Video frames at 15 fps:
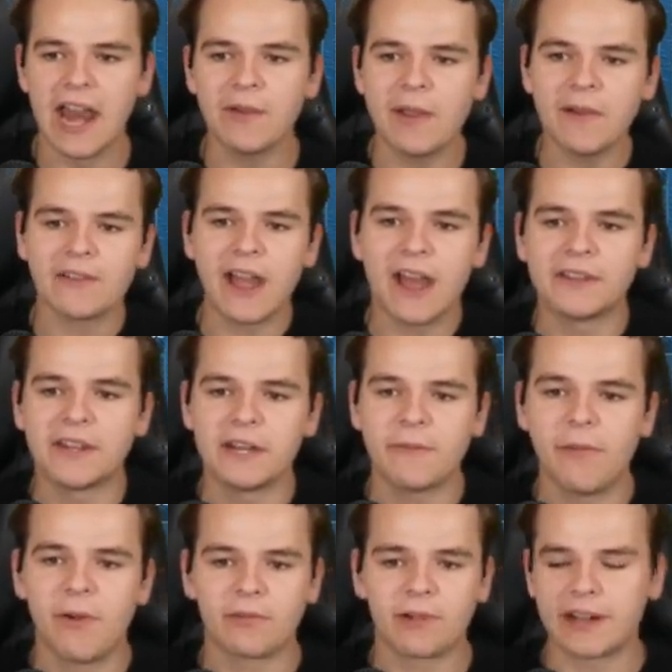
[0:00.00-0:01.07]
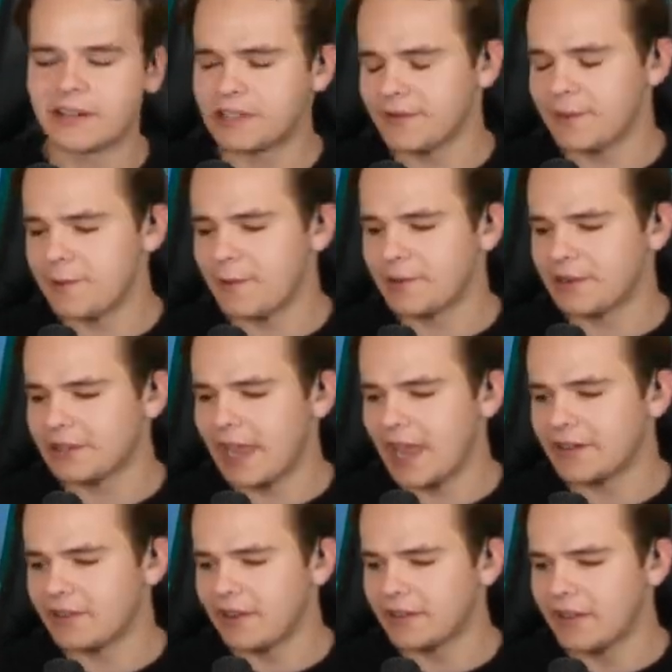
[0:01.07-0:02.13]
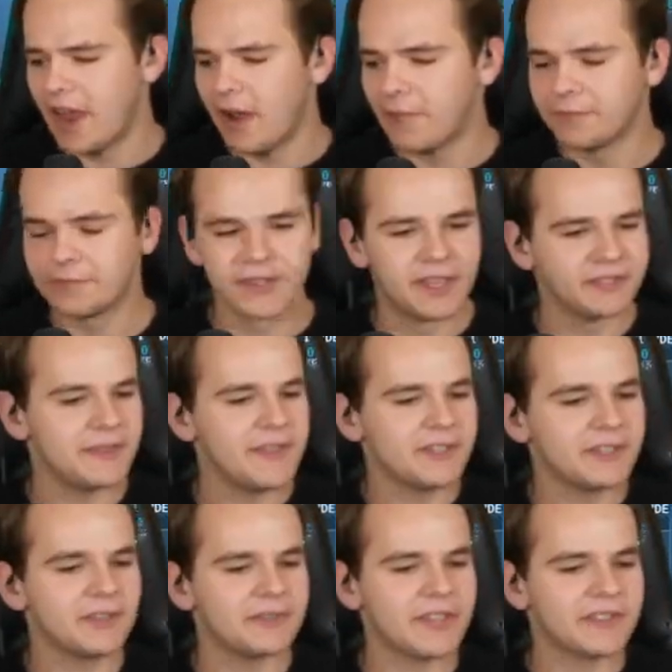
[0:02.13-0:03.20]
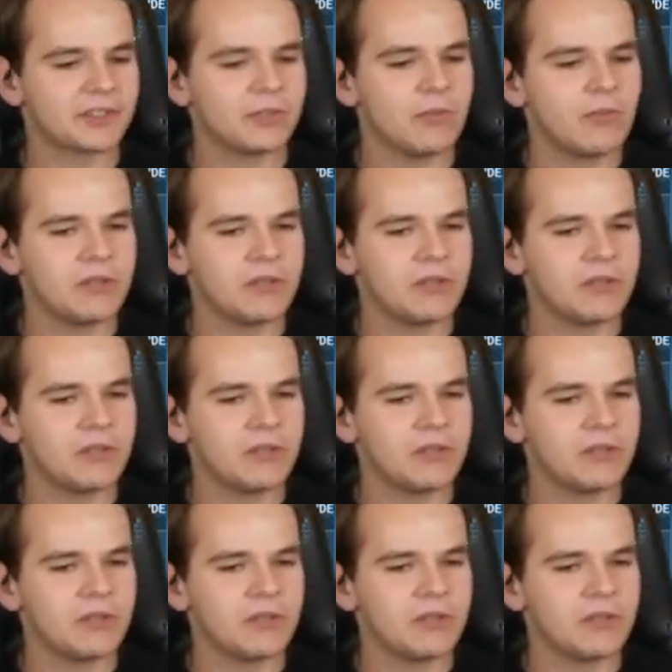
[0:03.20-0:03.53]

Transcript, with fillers: Anyway, we've got an airport right here that we want to land on now. Something that's